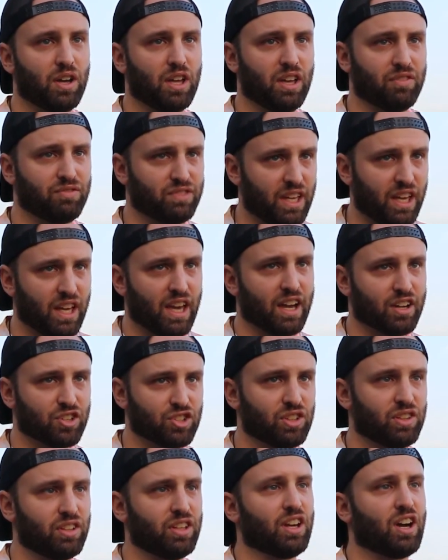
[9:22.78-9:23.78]
if they
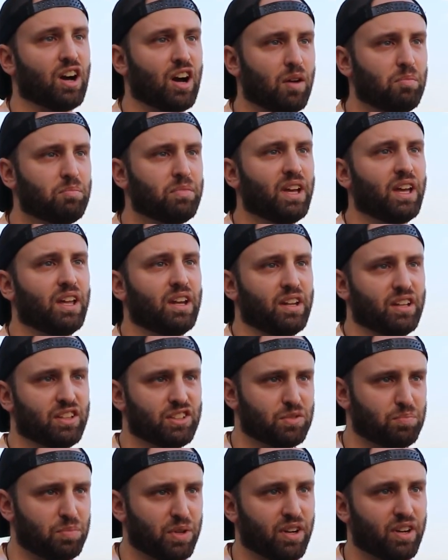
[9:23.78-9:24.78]
actually come and
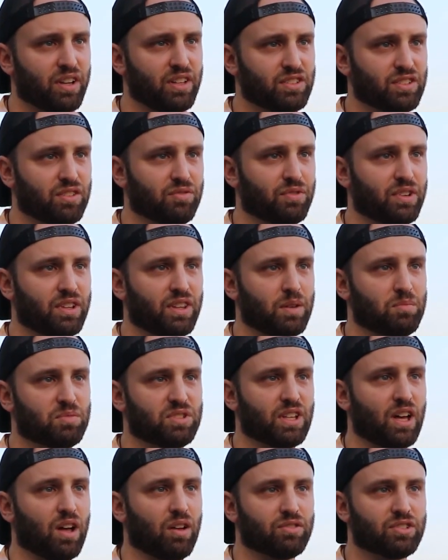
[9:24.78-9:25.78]
experience it for
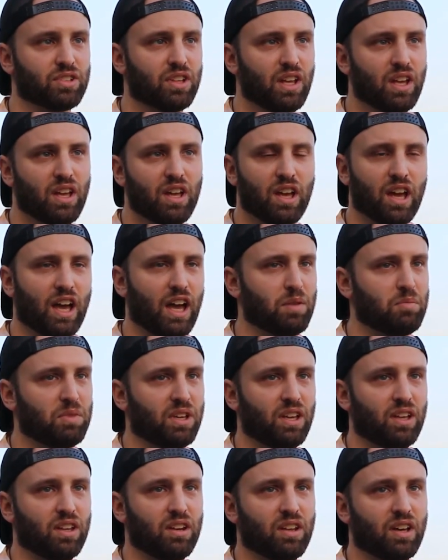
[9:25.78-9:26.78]
themselves. I
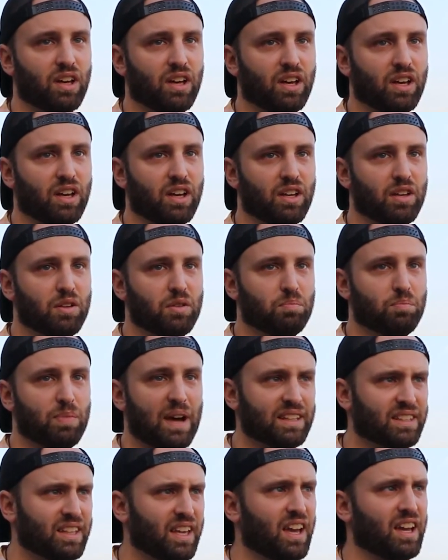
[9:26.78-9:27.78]
mean,
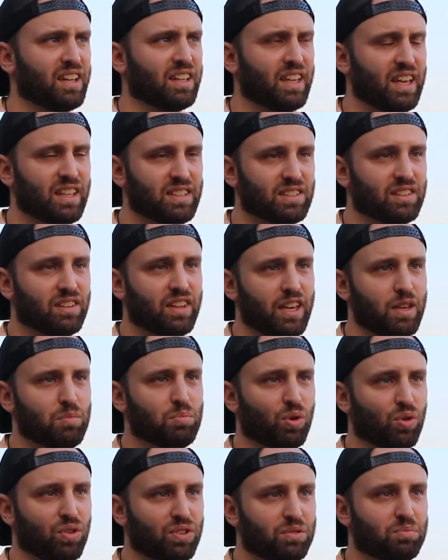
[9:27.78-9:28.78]
Pattaya gets
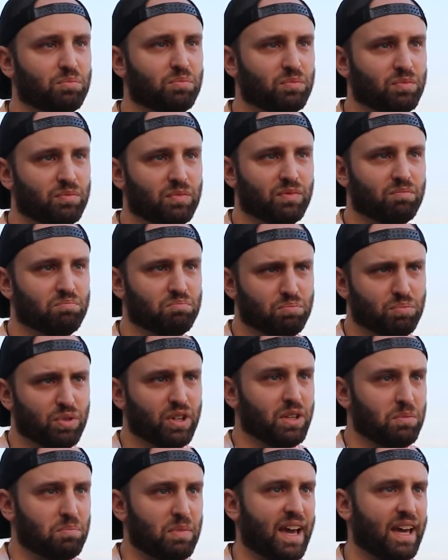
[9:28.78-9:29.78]
labeled
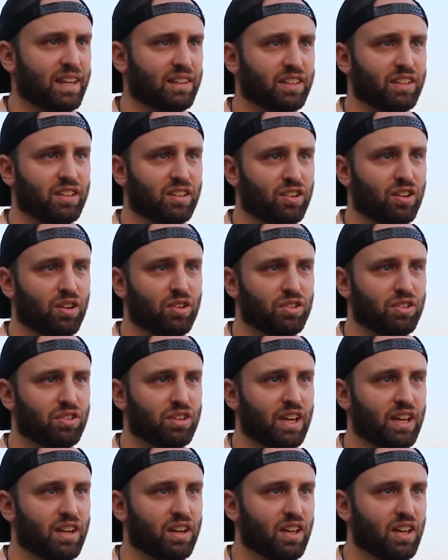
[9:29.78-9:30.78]
pretty badly, you know.
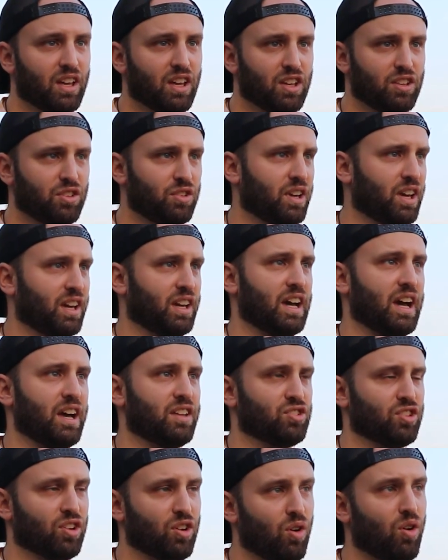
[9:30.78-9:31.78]
You get
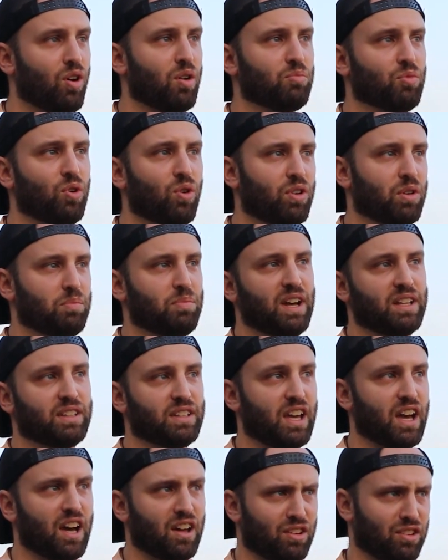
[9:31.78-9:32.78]
guys like, oh, I'm going to
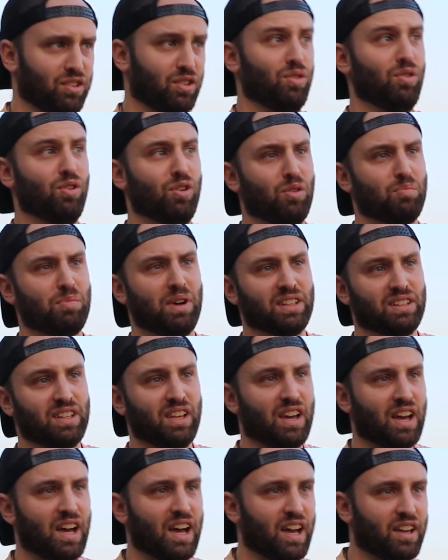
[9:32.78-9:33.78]
Pattaya, and I'm like, oh,
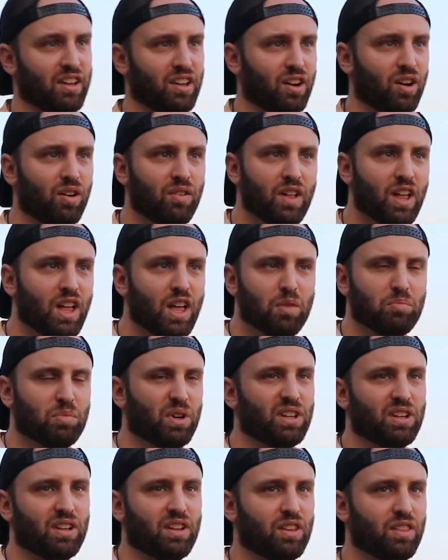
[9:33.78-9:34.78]
Pattaya, you know.
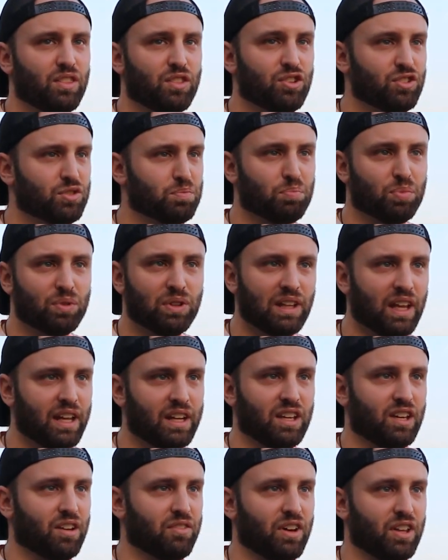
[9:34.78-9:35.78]
But there's
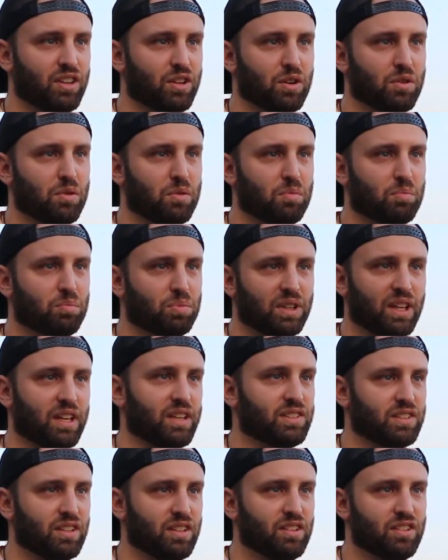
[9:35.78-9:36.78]
plenty of other
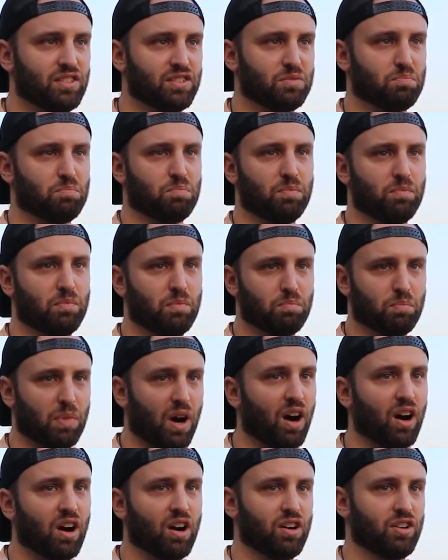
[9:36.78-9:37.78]
places,
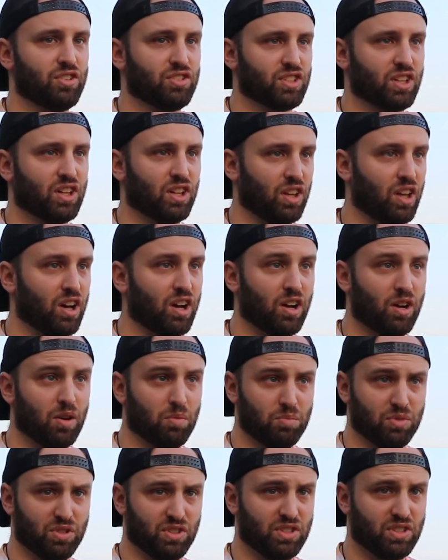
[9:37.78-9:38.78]
bars,
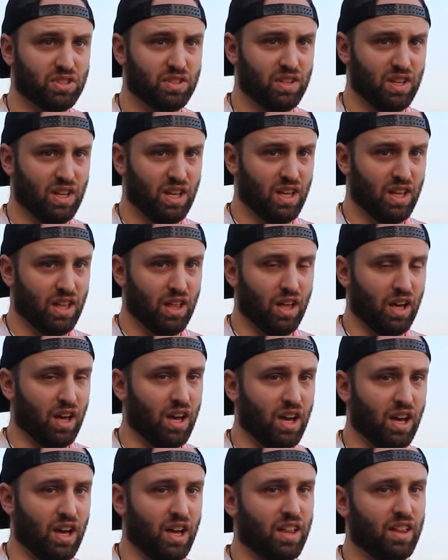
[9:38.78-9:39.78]
clubs,
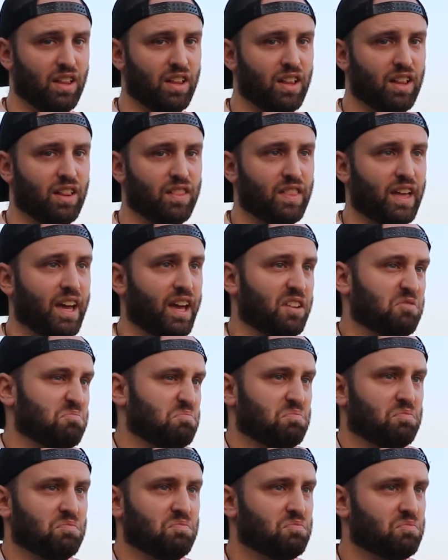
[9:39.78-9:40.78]
that
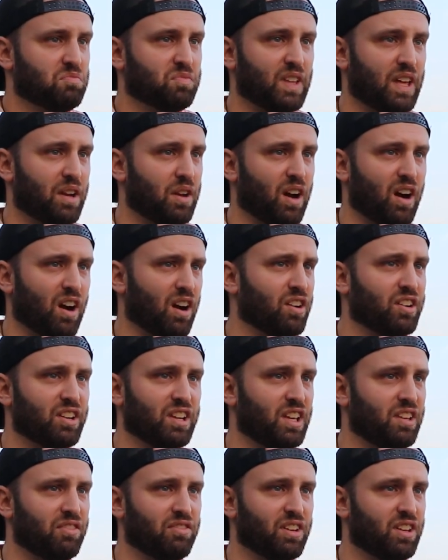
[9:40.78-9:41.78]

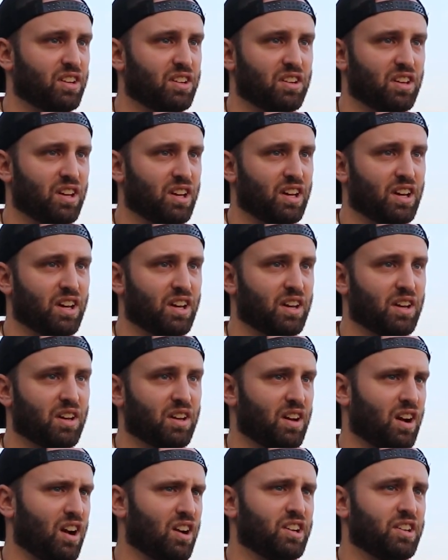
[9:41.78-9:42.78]
aren't even
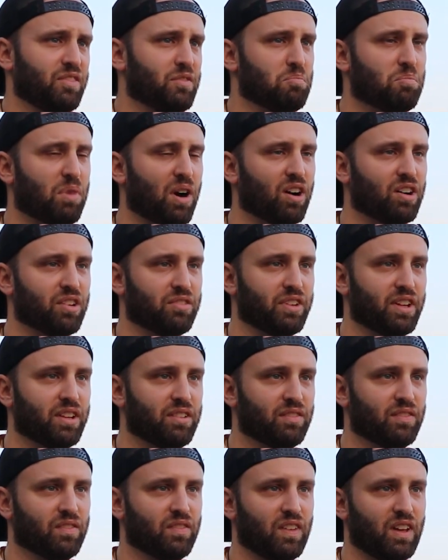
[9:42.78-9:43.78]
part of
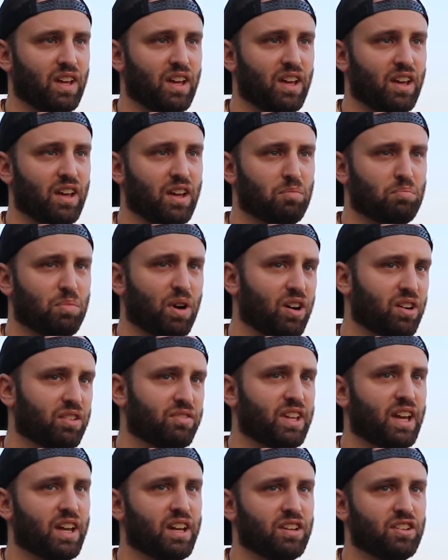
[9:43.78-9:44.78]
it, part
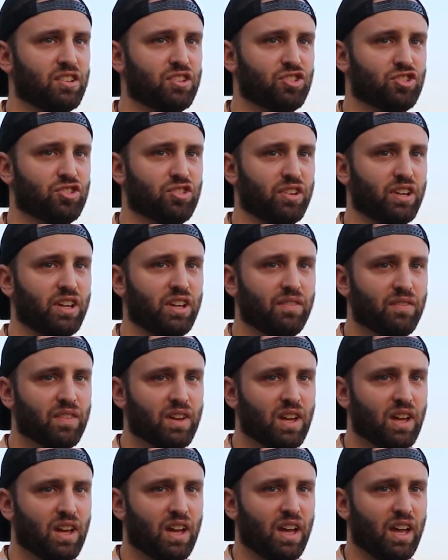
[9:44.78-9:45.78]
of that industry.
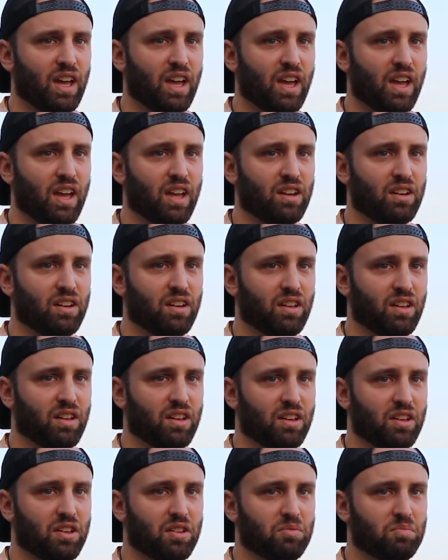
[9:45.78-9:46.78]
And
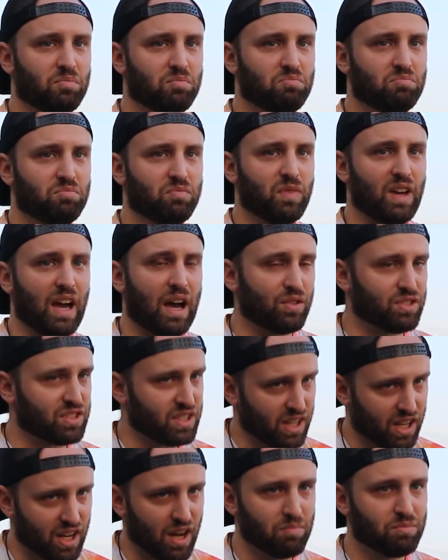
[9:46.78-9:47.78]
I would
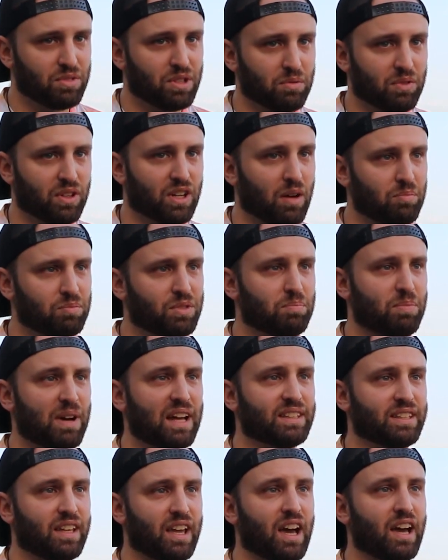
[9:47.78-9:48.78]
say come to
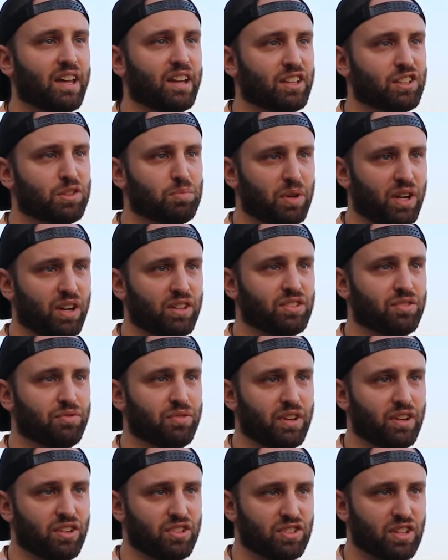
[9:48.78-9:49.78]
Pattaya and experience it
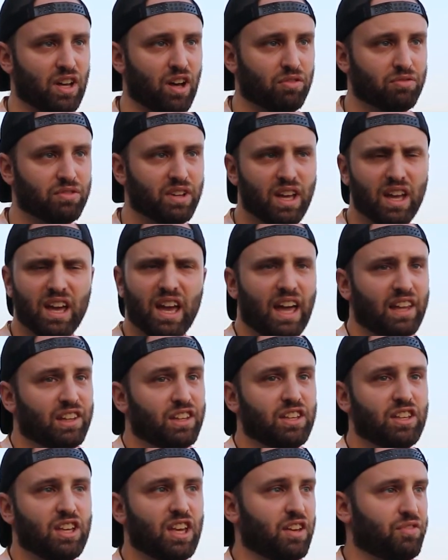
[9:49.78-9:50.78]
for yourself. At
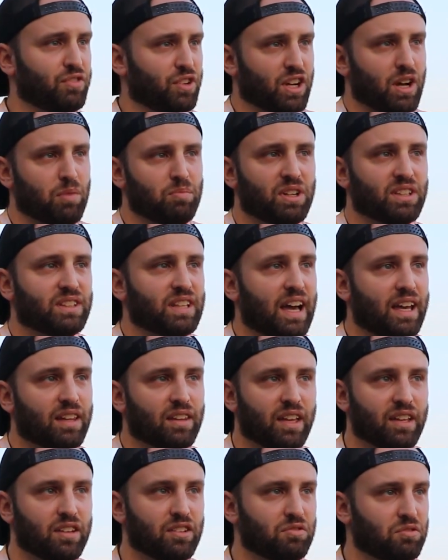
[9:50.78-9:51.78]
least if you're coming to
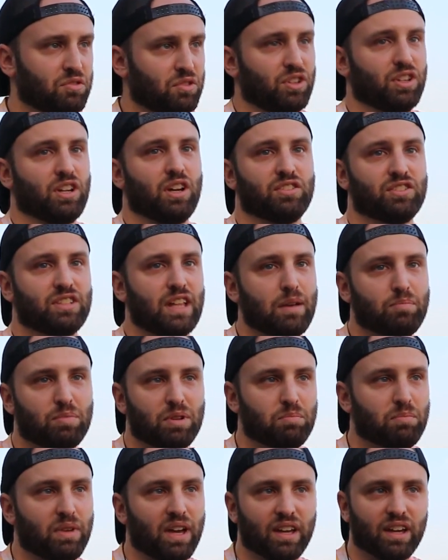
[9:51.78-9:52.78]
Thailand, you're
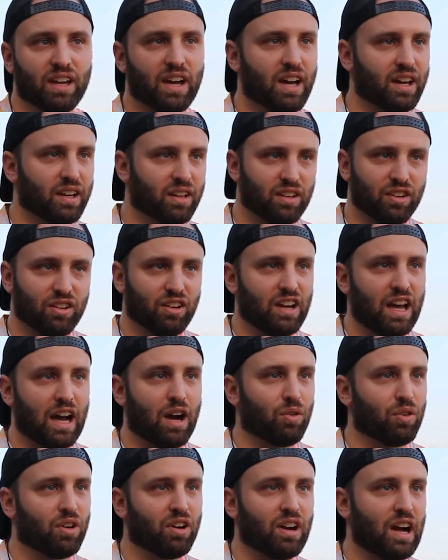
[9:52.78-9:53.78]
stopping in Bangkok, you're an
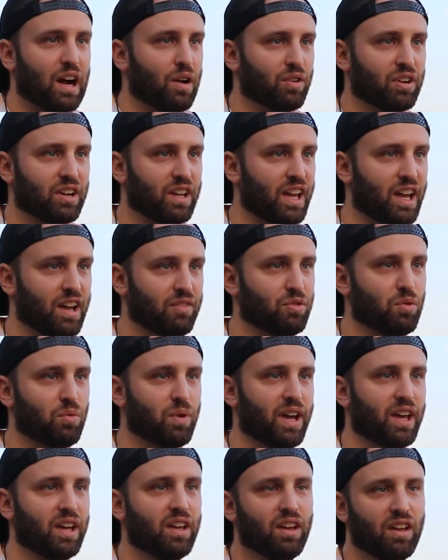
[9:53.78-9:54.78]
hour and a half
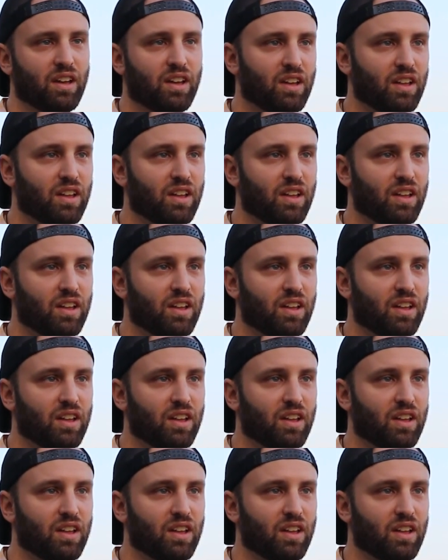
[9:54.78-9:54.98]
away.